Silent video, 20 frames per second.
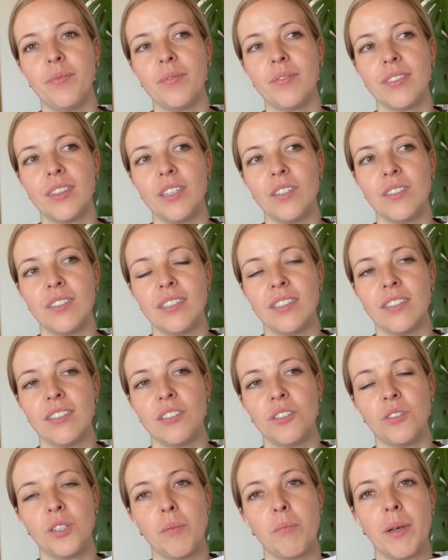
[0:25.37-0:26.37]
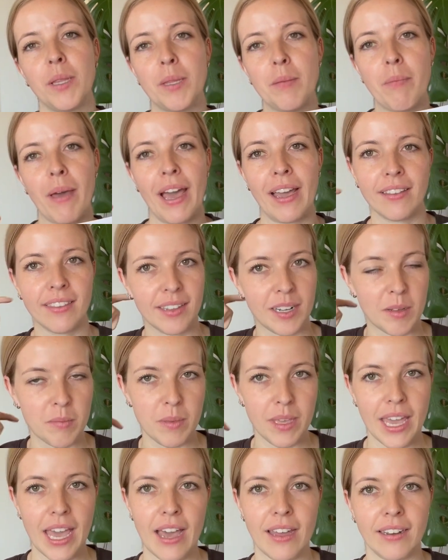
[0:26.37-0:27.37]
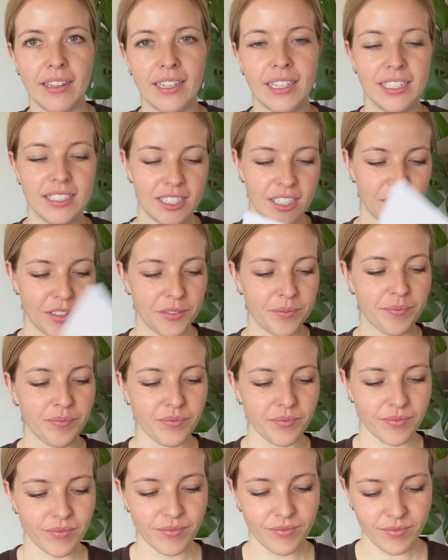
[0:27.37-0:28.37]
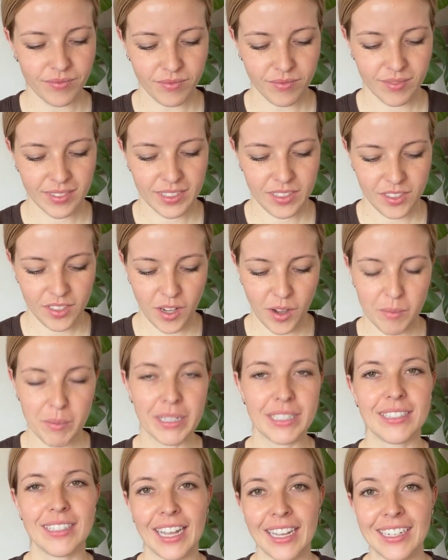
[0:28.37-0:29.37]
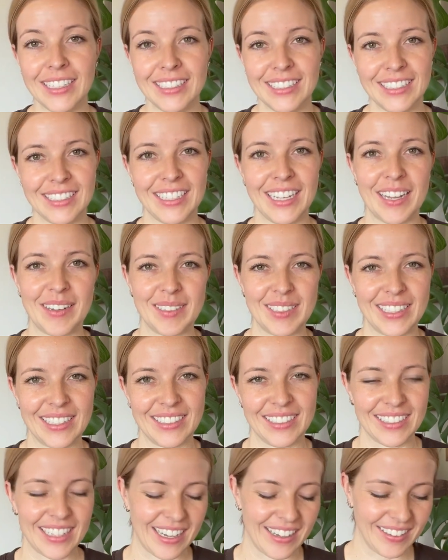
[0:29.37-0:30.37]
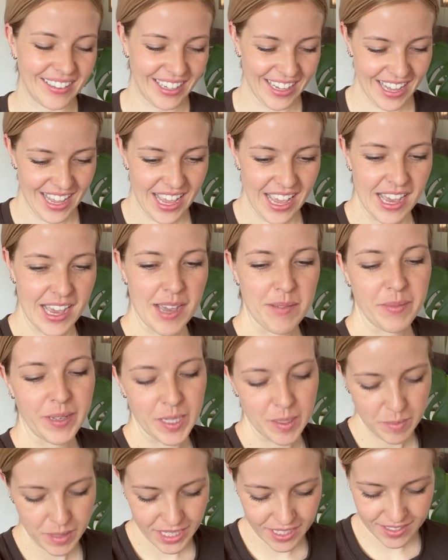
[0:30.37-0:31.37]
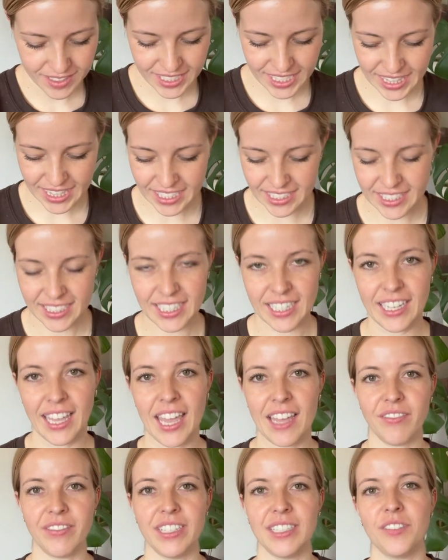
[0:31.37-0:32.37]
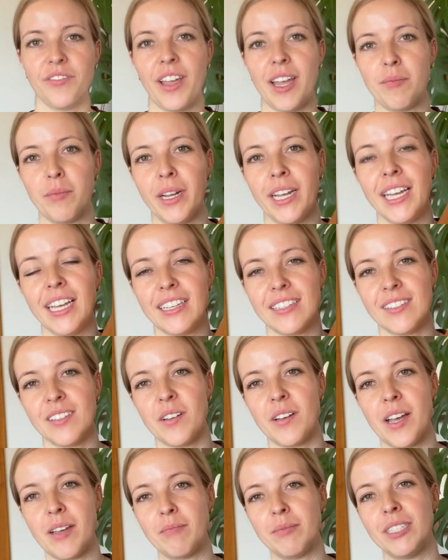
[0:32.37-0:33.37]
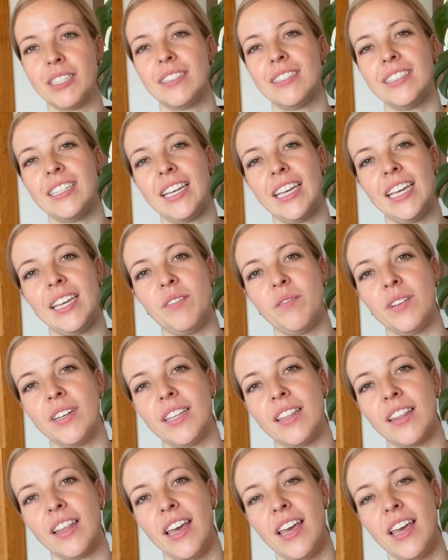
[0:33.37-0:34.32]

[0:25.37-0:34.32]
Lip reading: there's a strip on the back that I'll be adding it to. So I'm excited to see how it turns out. I'm going to be using this duck canvas fabric, so I'm just sticking with